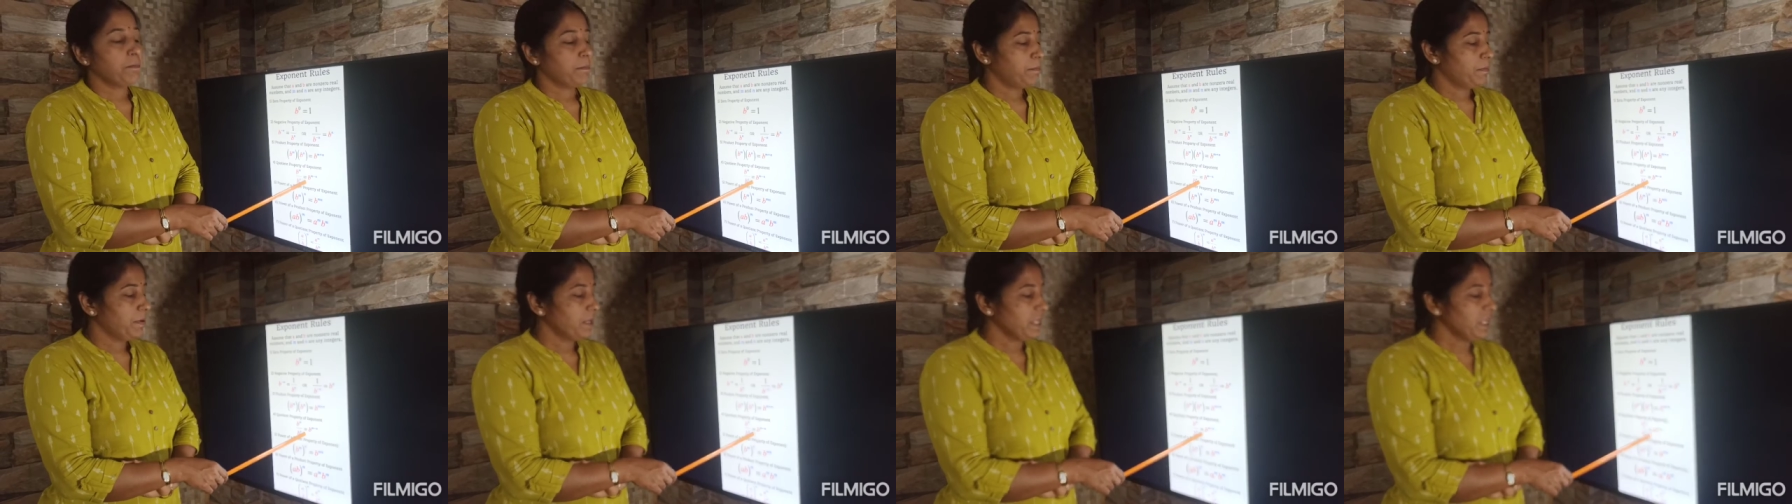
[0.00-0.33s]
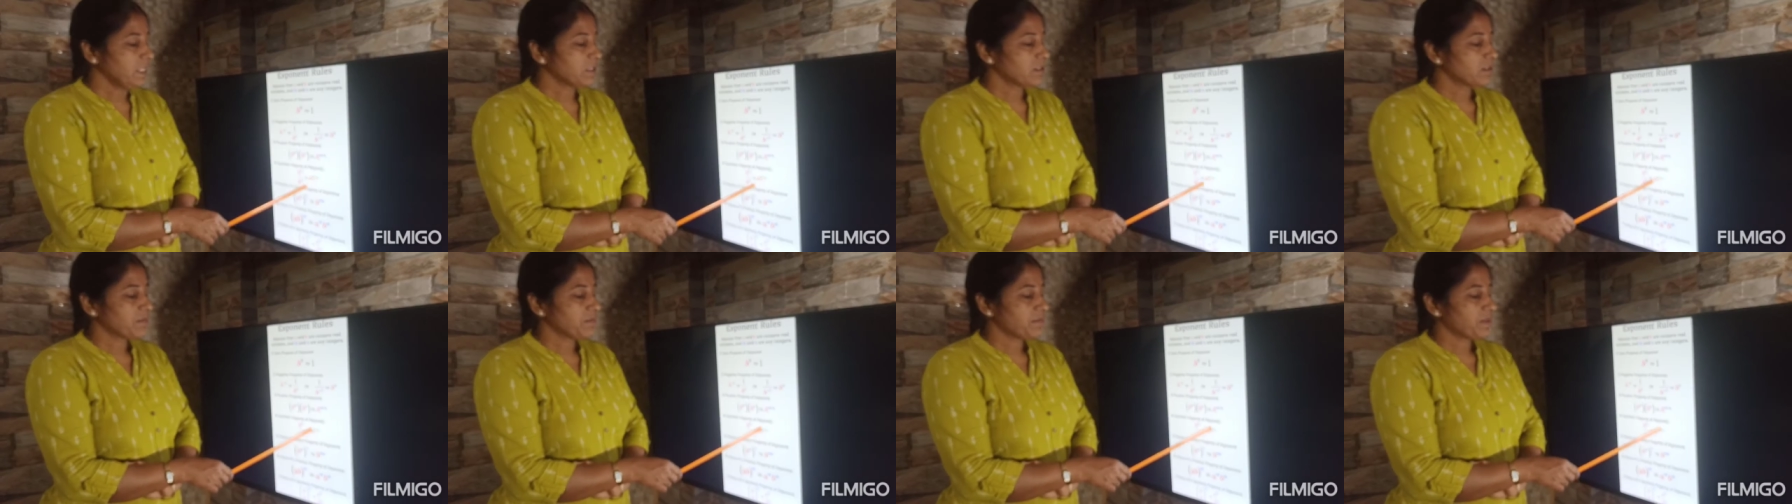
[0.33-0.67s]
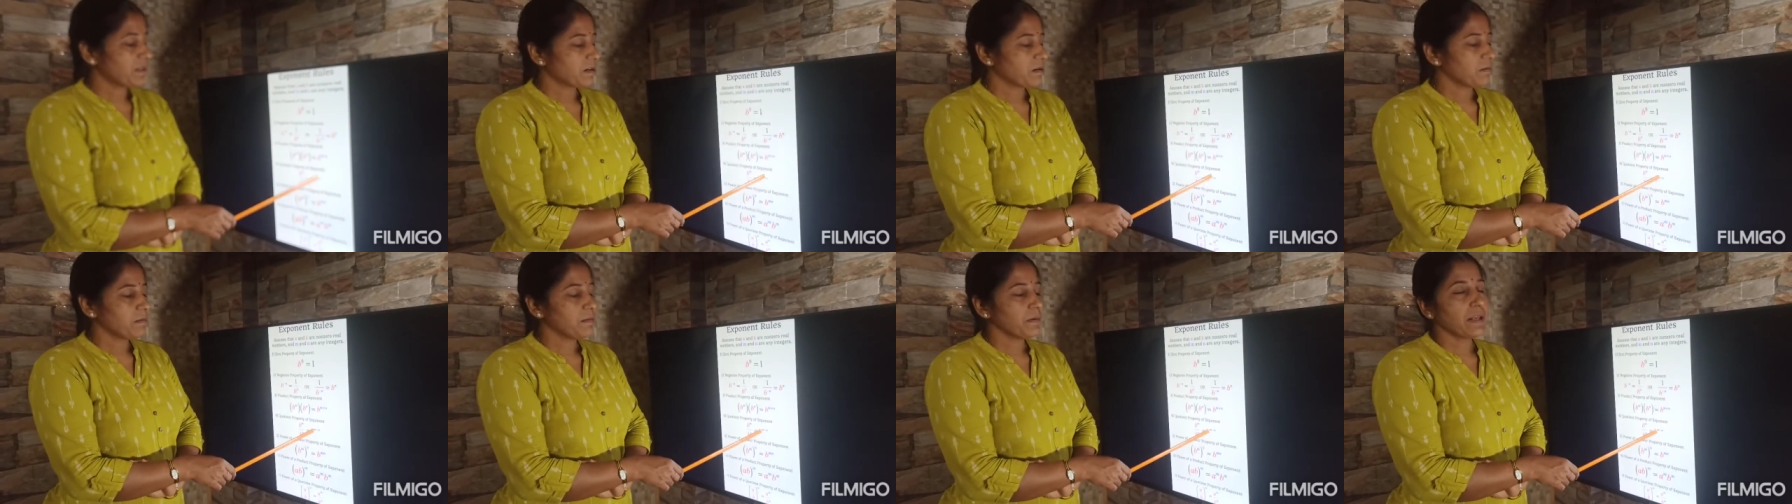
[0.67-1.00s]
b to the
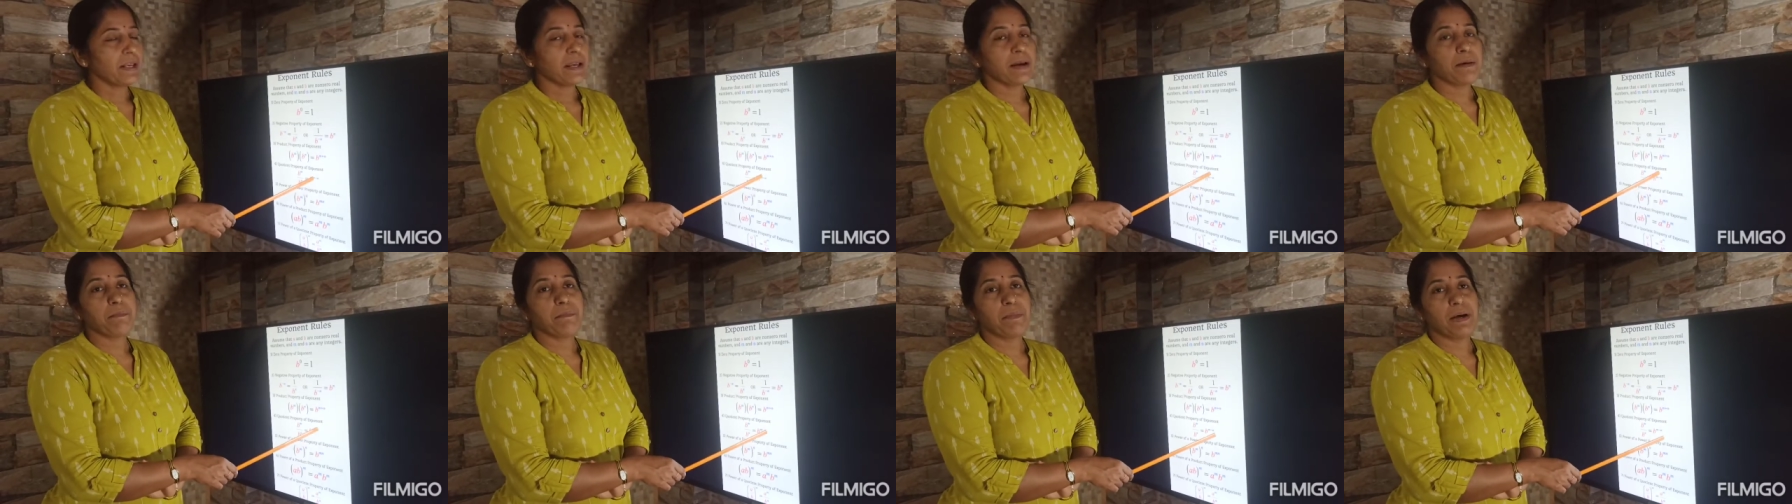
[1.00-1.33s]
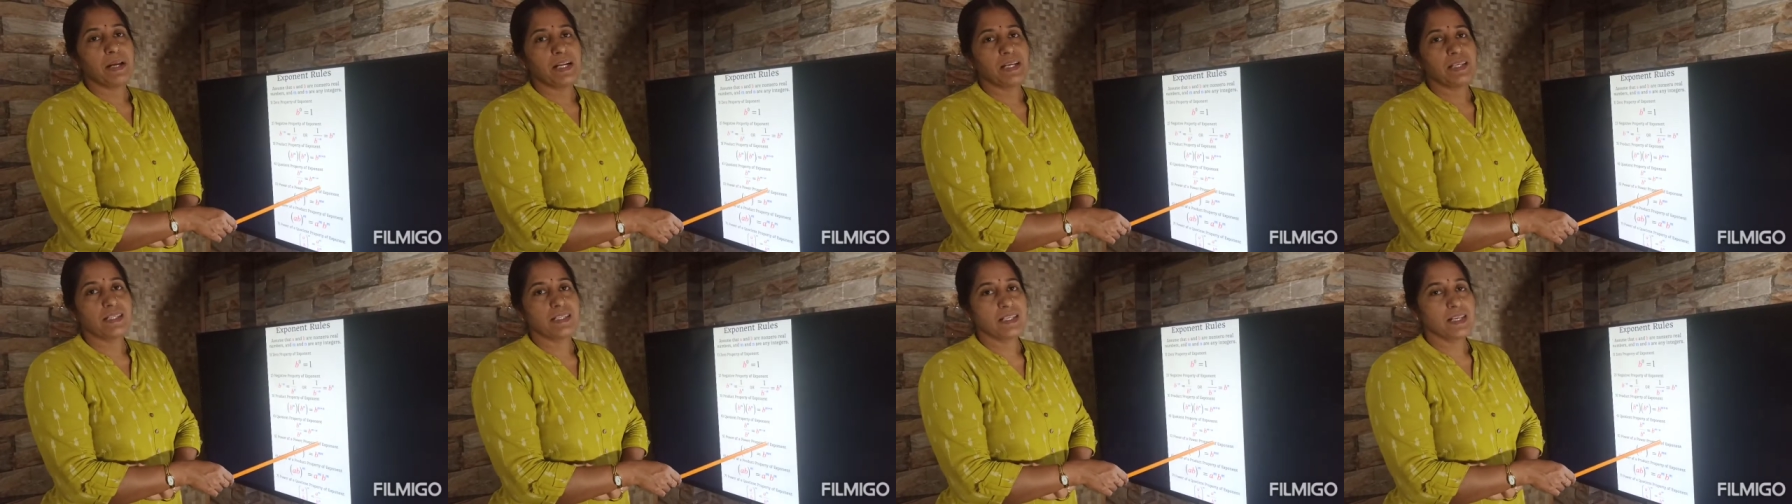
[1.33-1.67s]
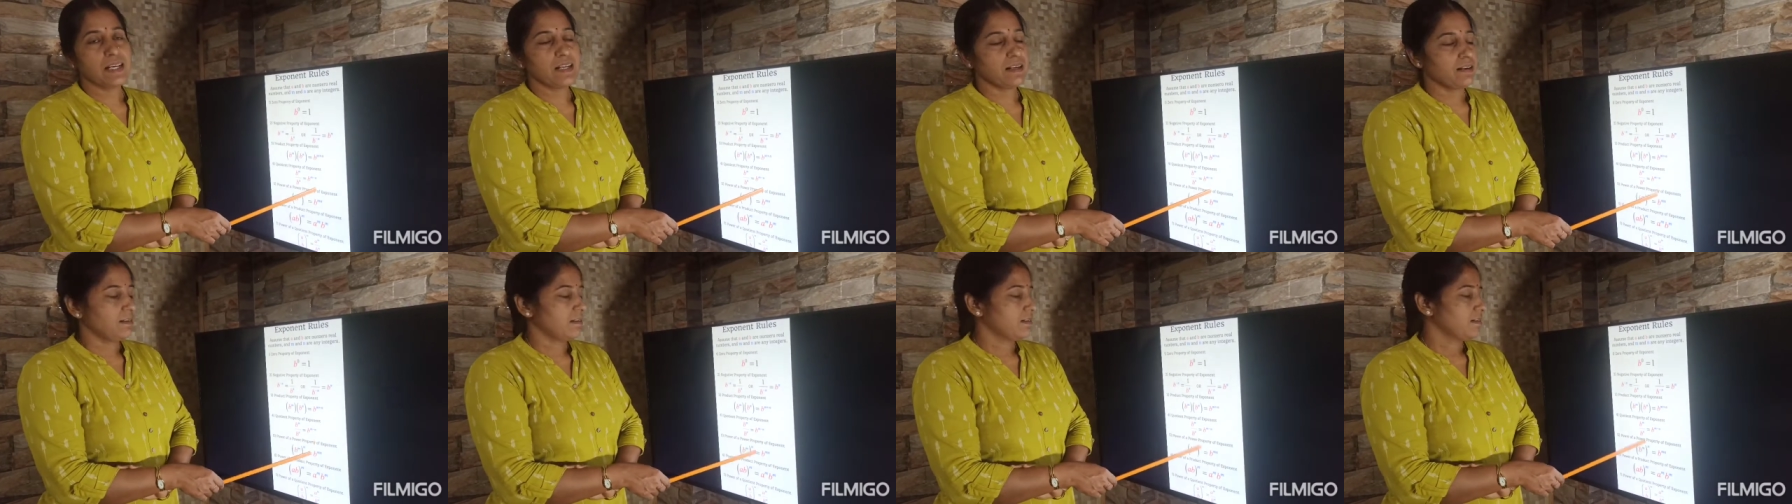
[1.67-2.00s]
power of m minus
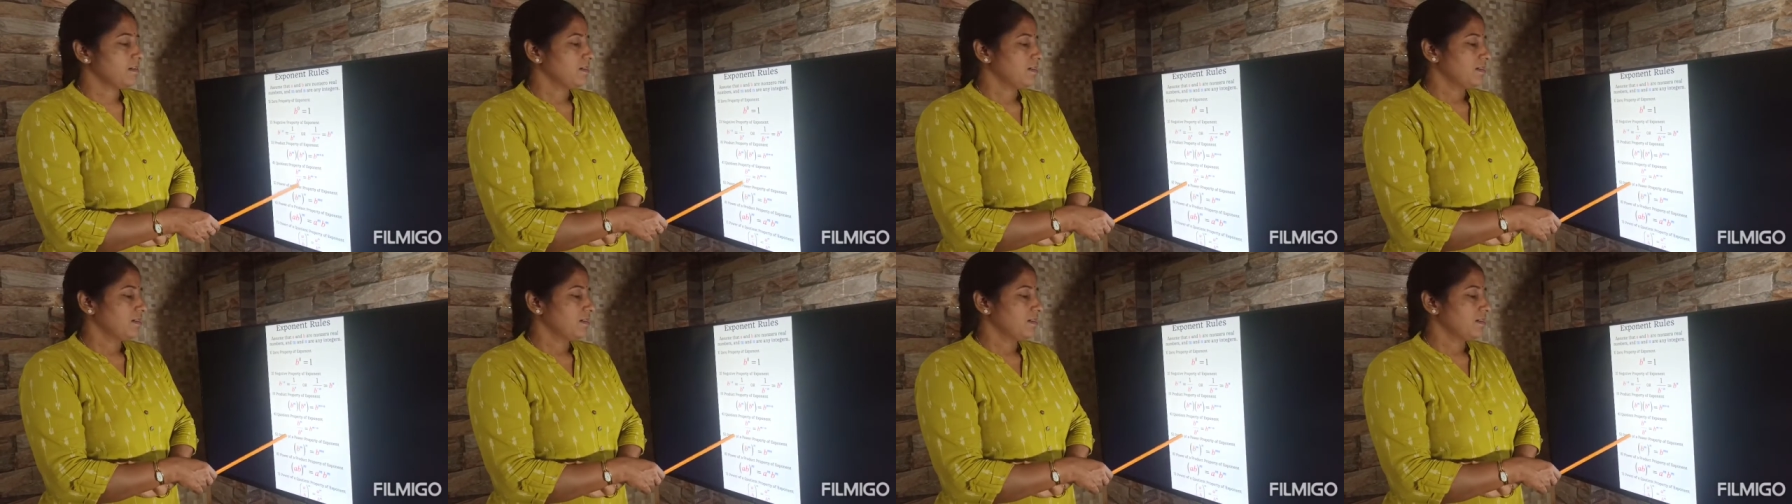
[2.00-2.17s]
n.